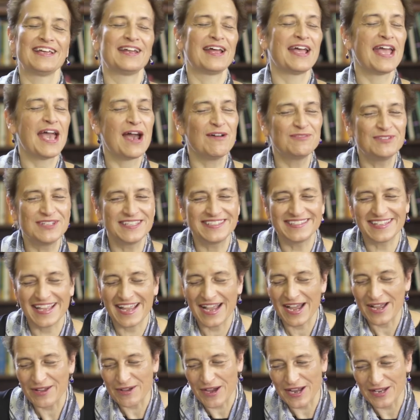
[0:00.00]
And I have to
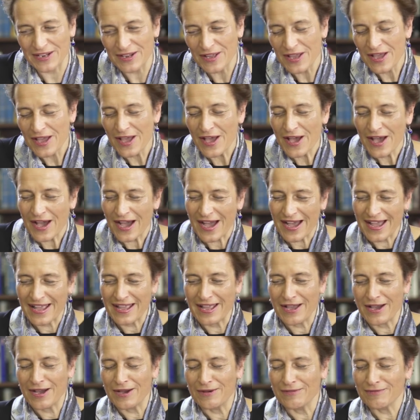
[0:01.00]
say,
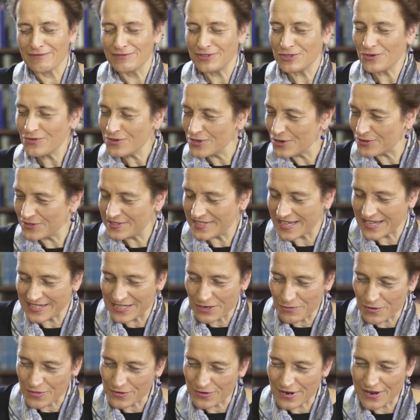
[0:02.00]
I don't know,
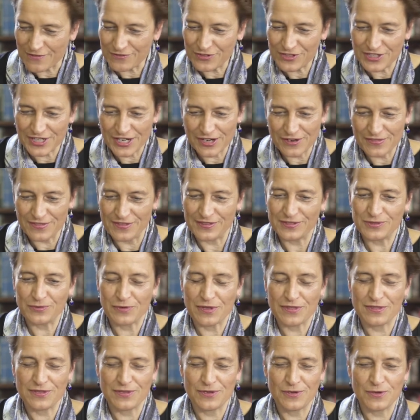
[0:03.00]
Sandy, whether I've shared this
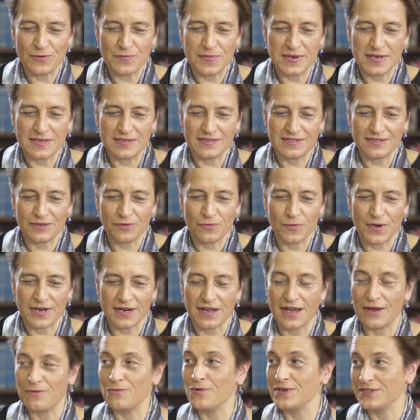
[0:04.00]
with you, but when
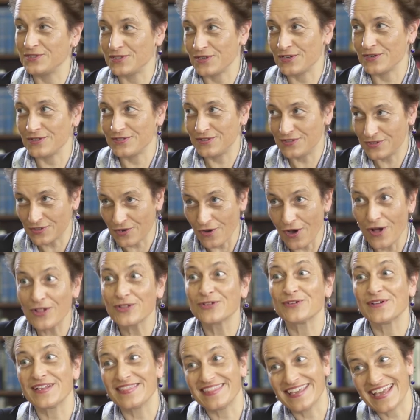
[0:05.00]
I was a
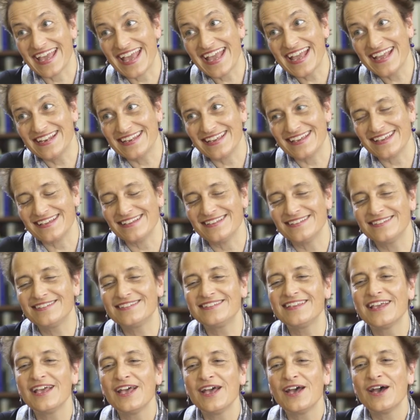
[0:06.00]
scholar in the
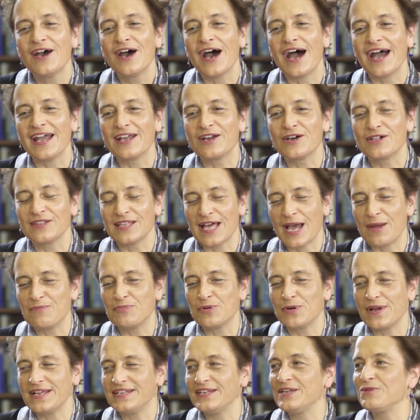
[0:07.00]
80s, I
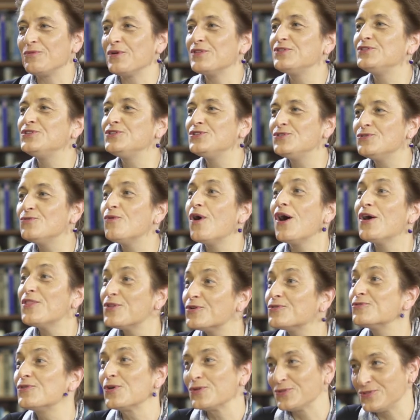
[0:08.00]
collaborated with two
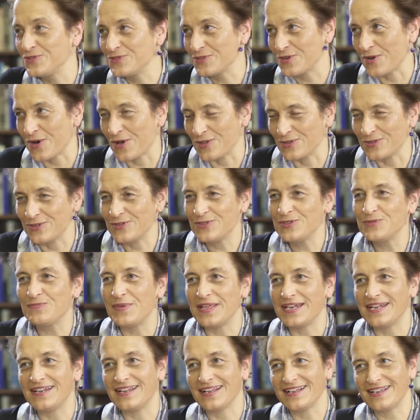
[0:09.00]
other Rhodes scholars,
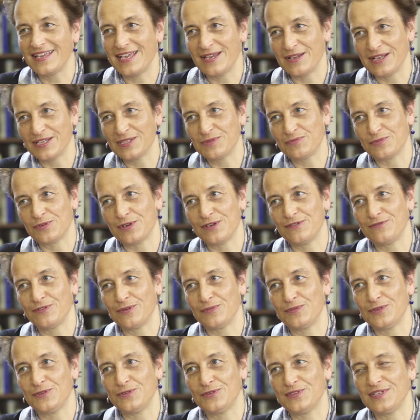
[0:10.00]
Benedict Kingsbury
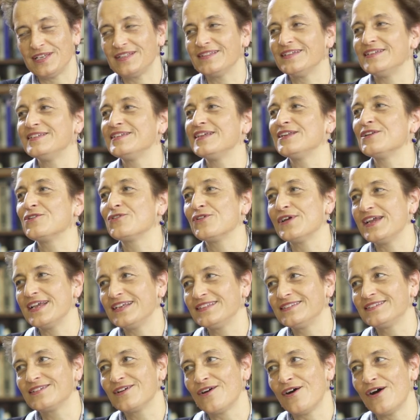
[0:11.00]
from New Zealand and
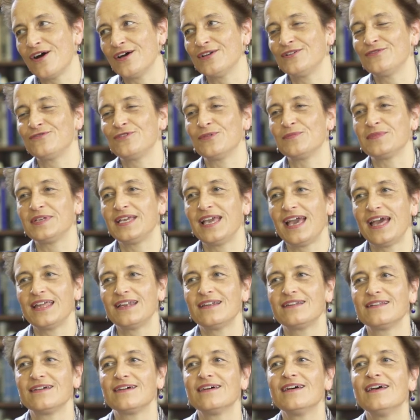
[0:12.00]
Craig Scott from
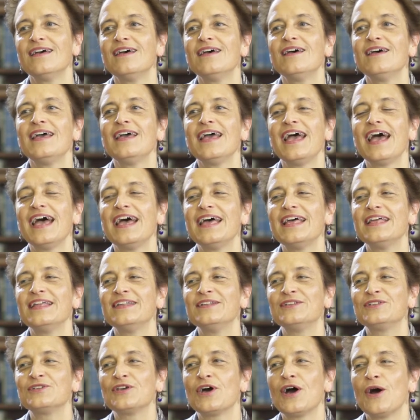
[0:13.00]
Canada,
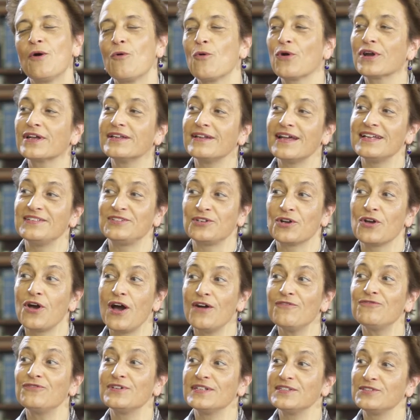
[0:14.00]
and organized a
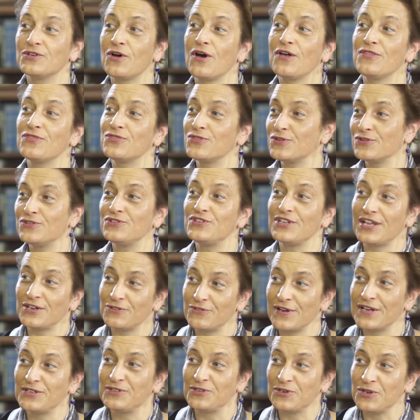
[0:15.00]
conference on
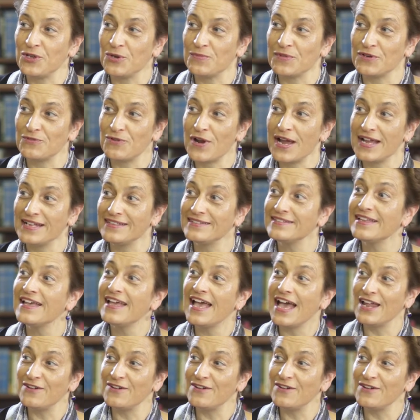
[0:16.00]
third-generation human rights.